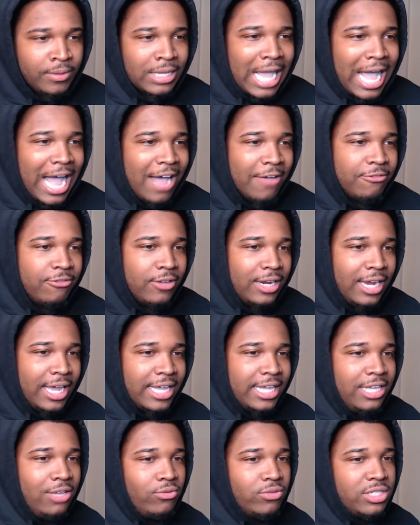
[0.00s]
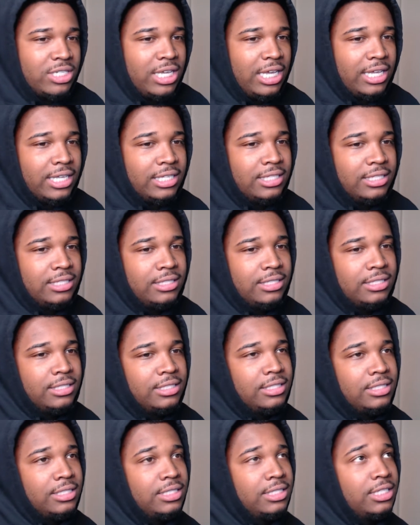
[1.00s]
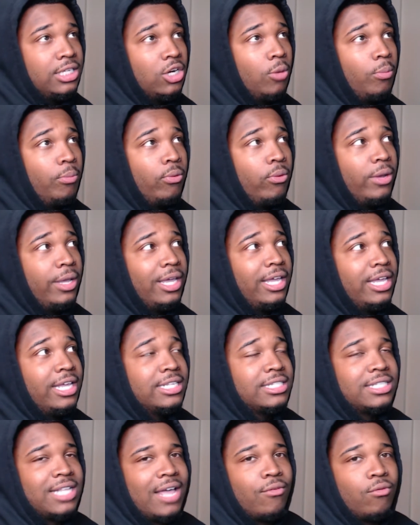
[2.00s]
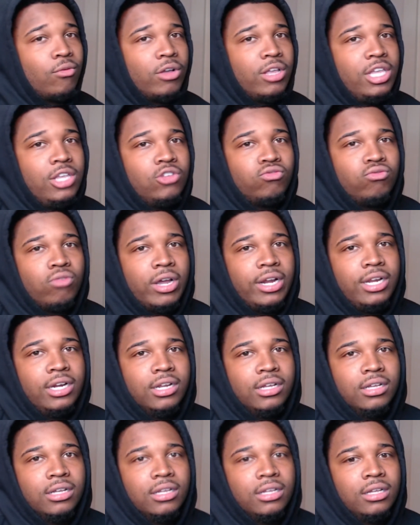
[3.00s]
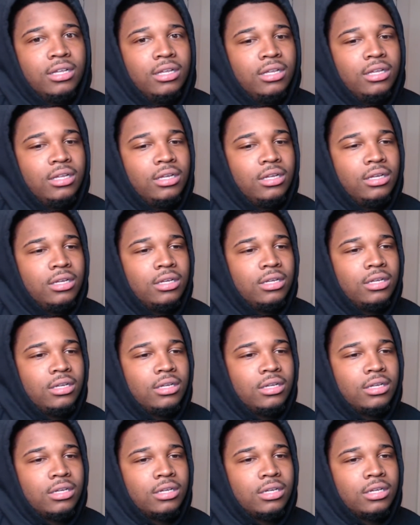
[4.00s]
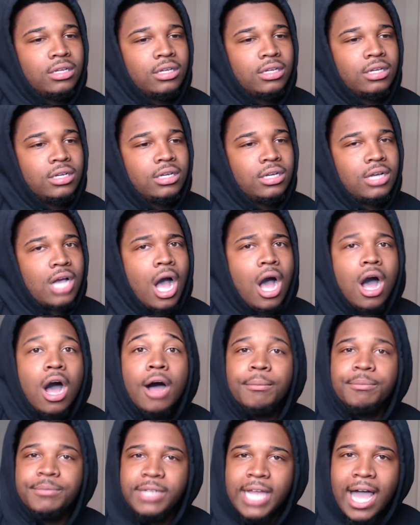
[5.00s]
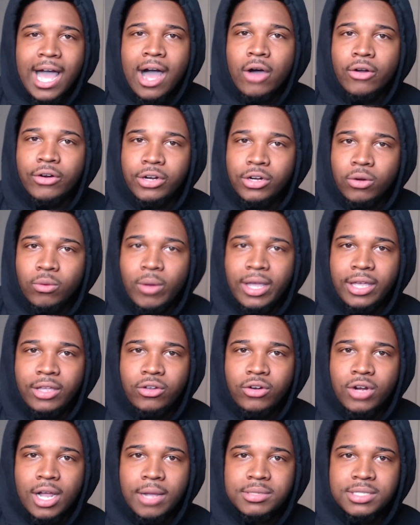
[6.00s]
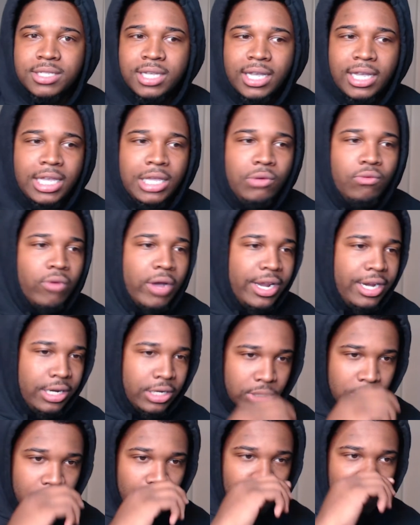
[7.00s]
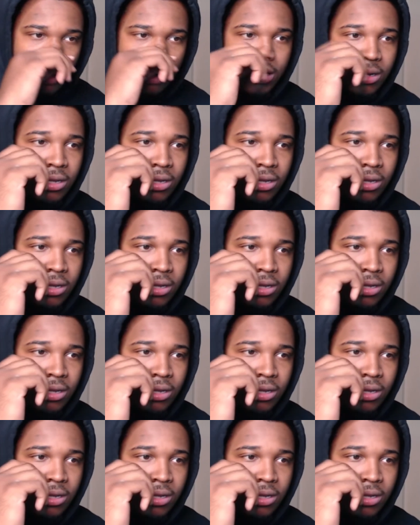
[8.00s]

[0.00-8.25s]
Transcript: I feel like he was getting to the point in his life where he's ready to calm down in a way. You know what I'm saying? He ready to start